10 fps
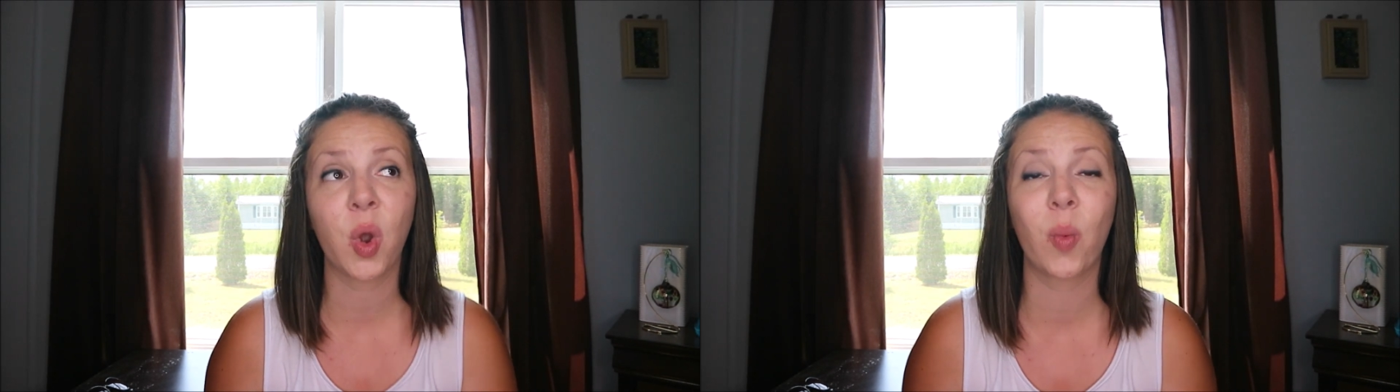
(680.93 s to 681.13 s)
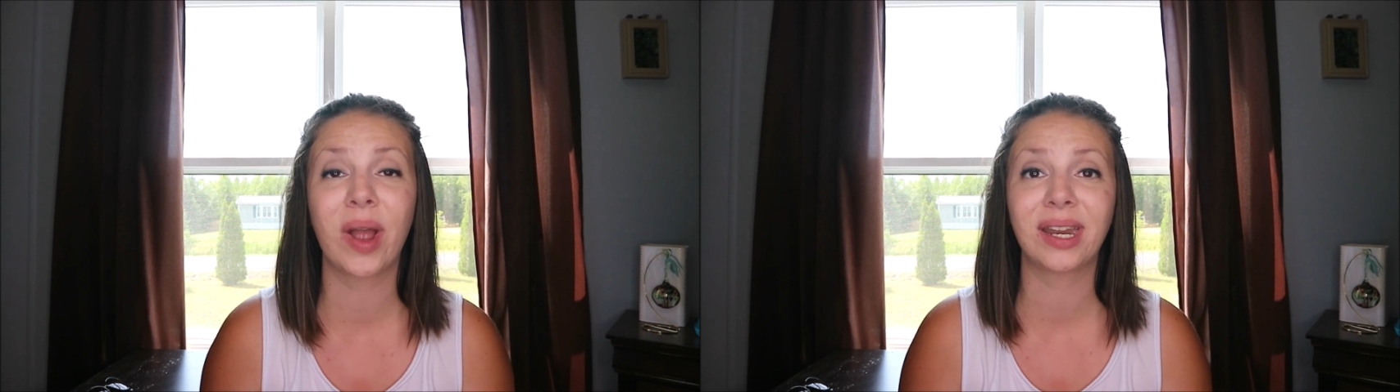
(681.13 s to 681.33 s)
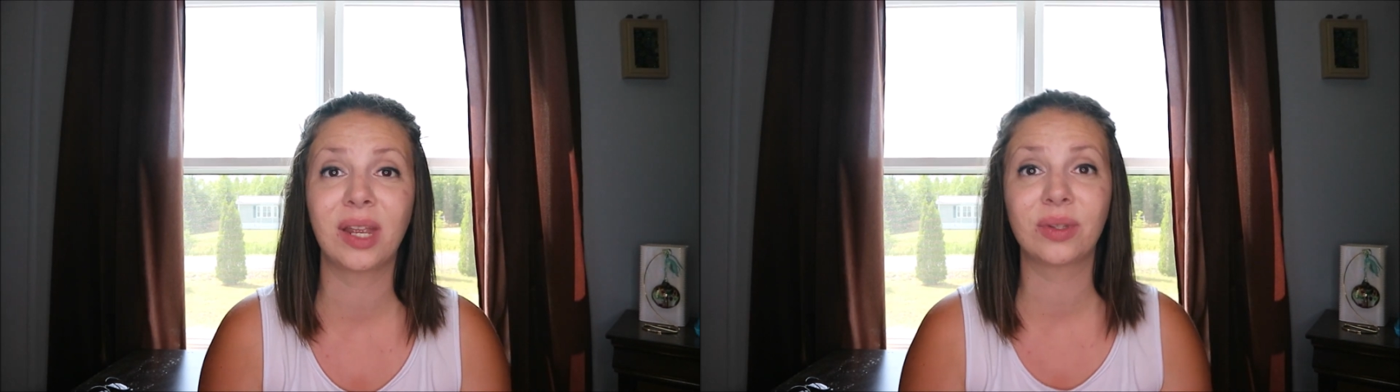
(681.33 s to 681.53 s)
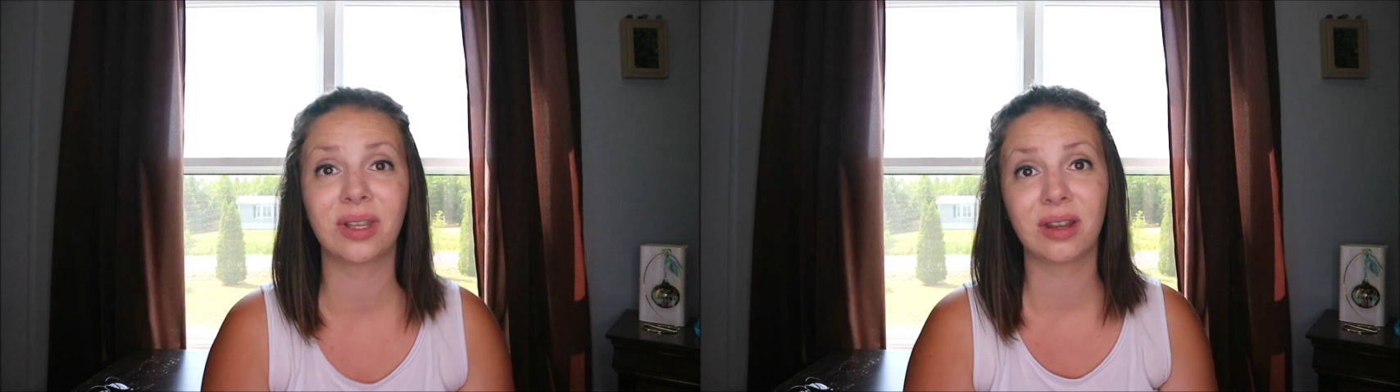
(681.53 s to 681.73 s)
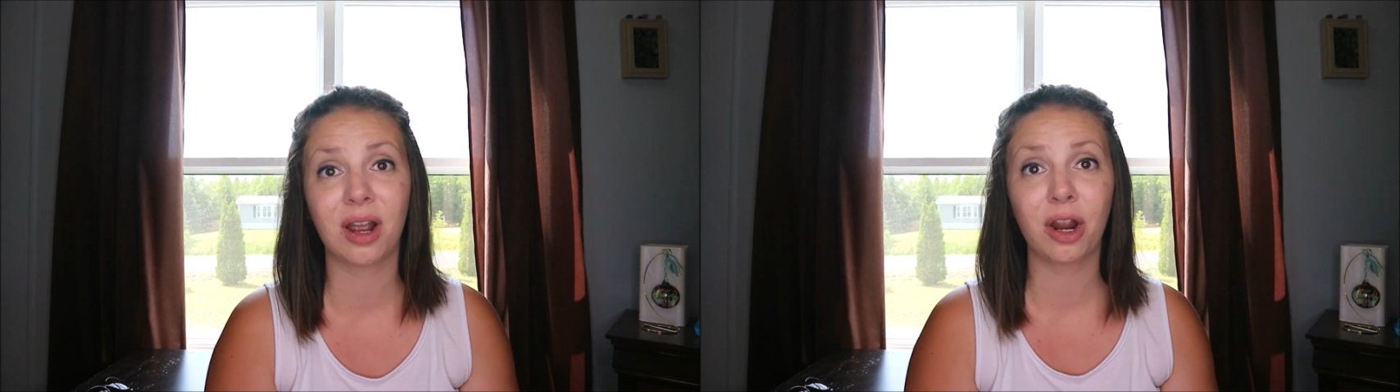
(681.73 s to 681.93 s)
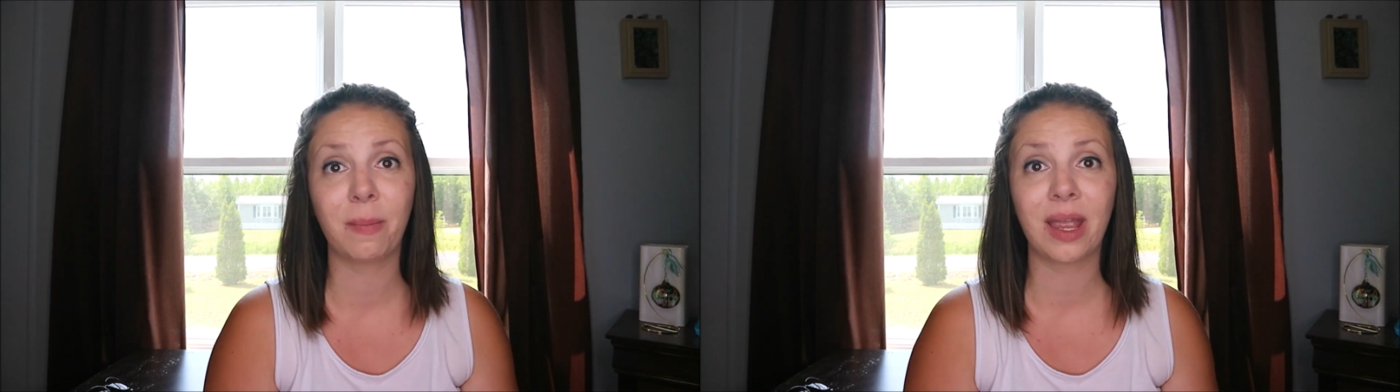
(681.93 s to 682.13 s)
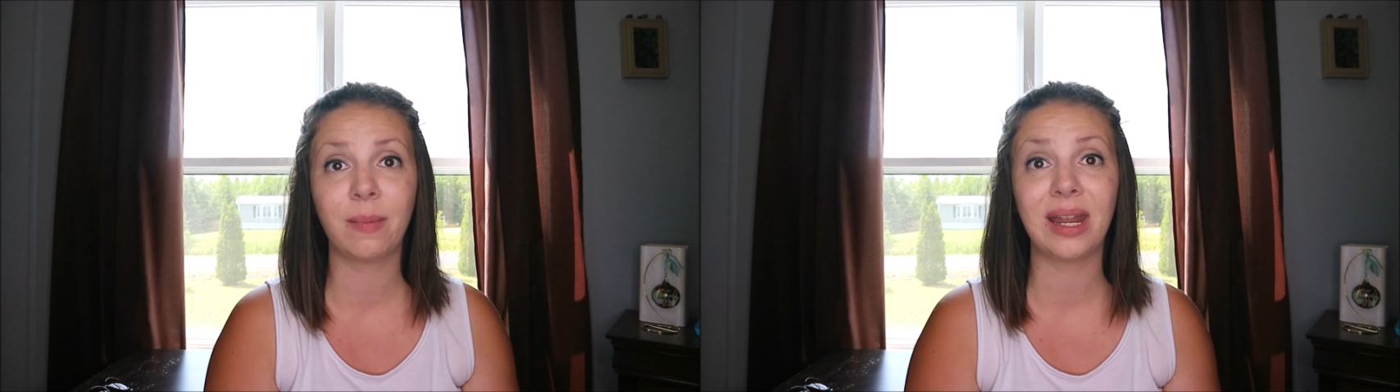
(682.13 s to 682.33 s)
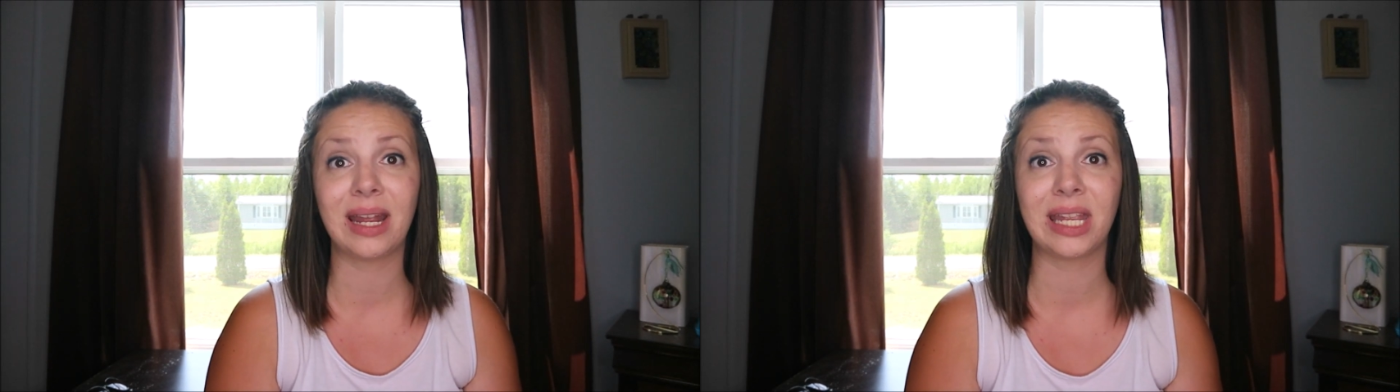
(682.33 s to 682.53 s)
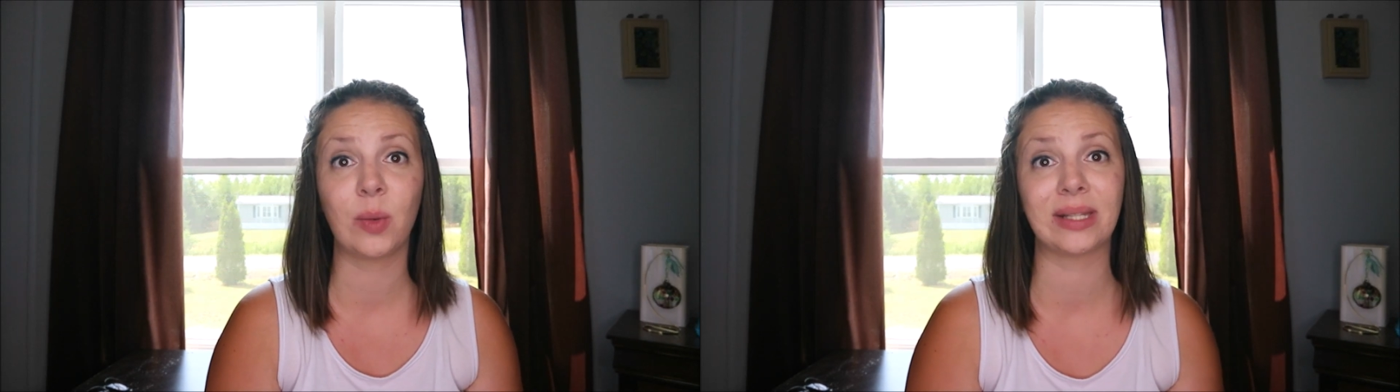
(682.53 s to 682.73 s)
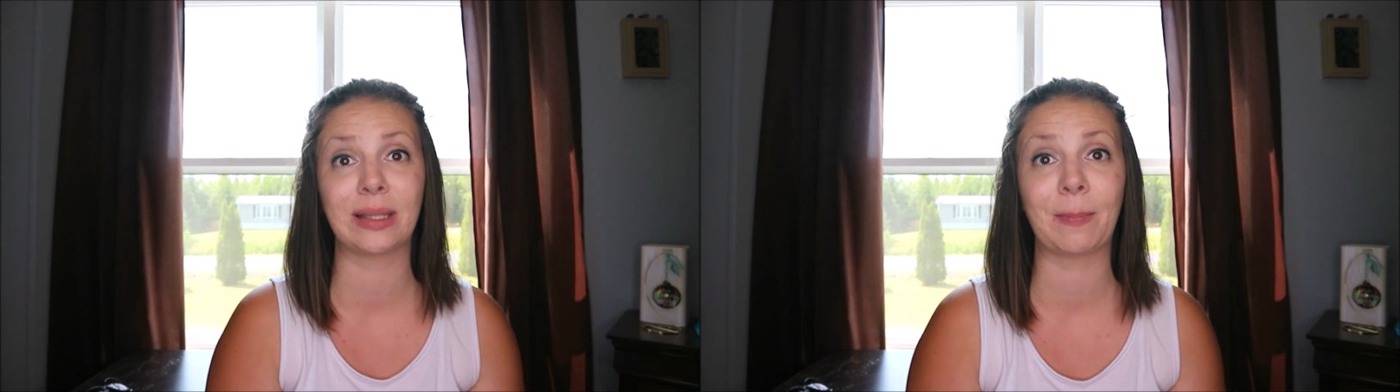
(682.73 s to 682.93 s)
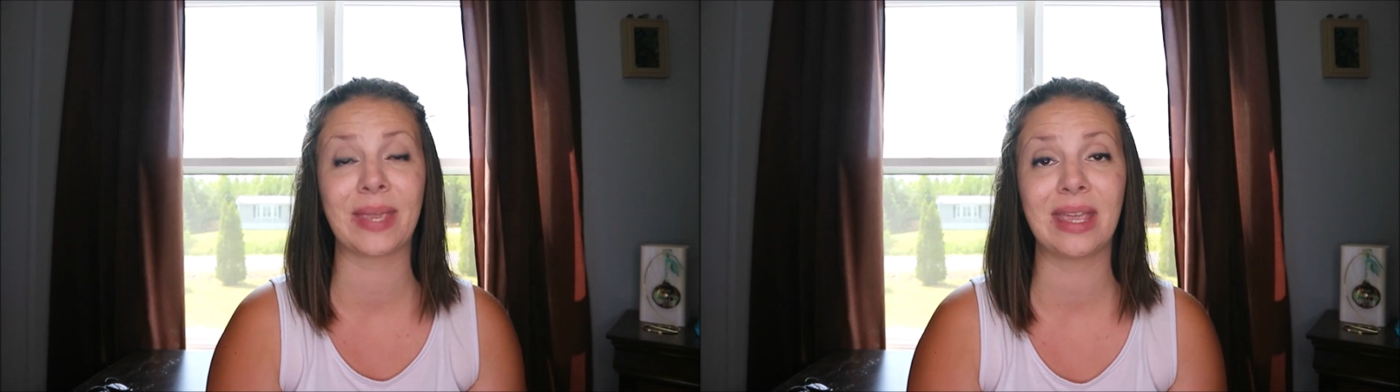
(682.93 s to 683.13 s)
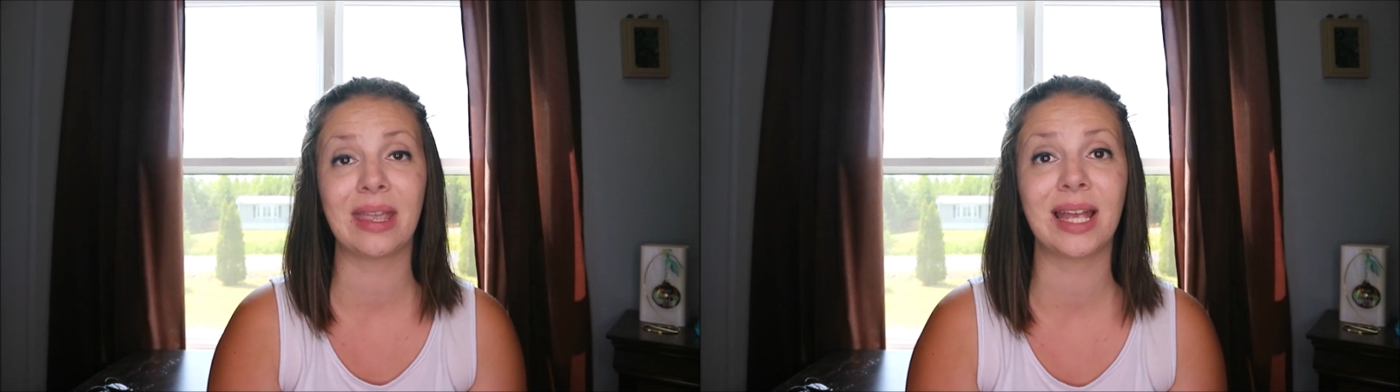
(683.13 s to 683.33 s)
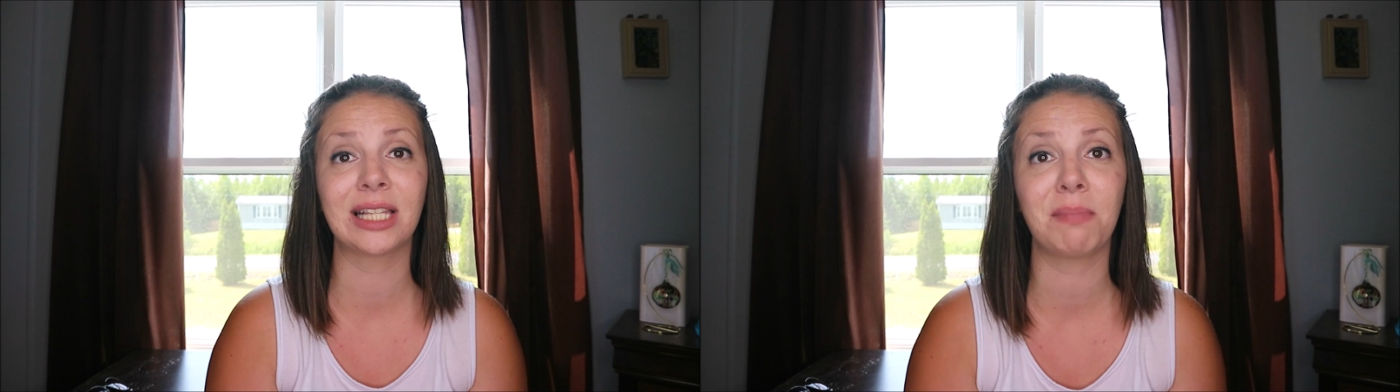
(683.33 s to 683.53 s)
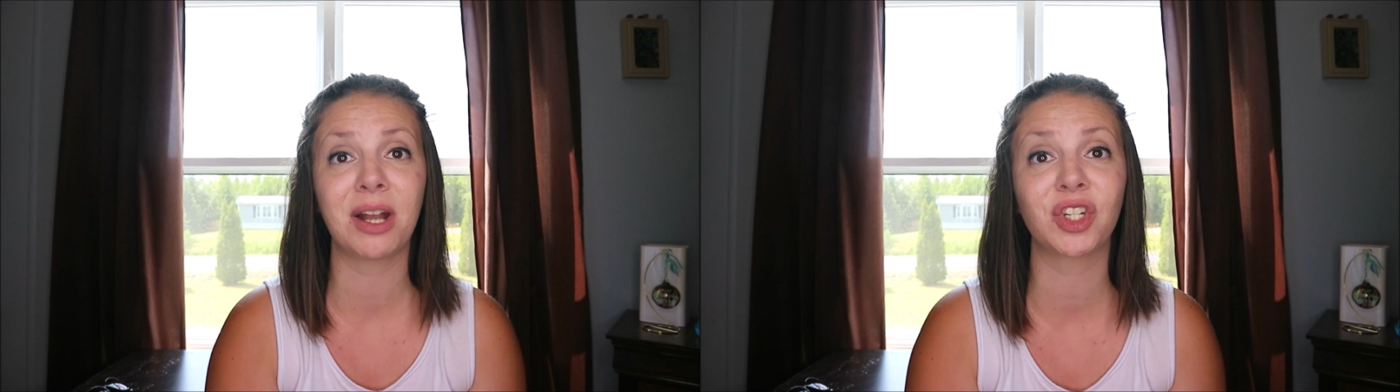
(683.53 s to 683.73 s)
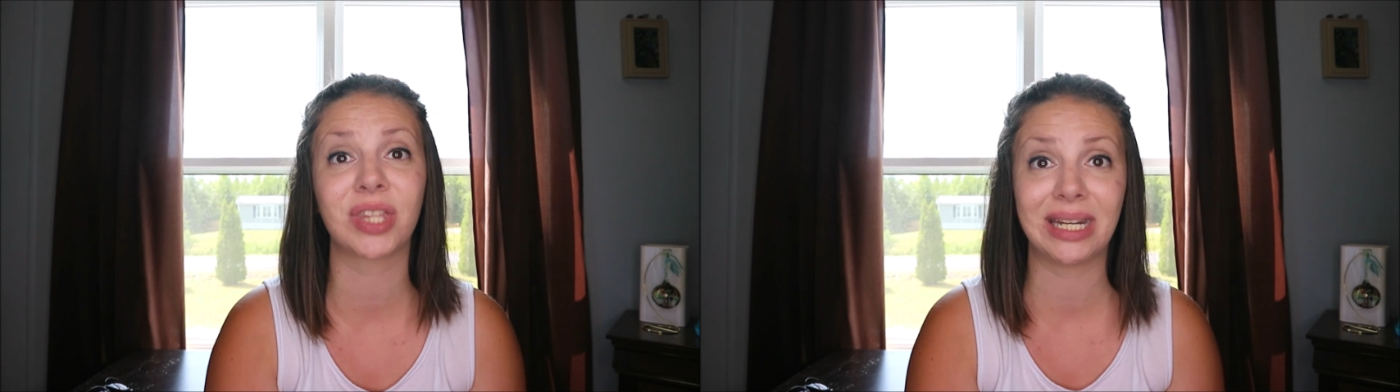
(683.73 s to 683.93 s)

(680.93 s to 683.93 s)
When he was a younger baby and he wasn't peeing as much,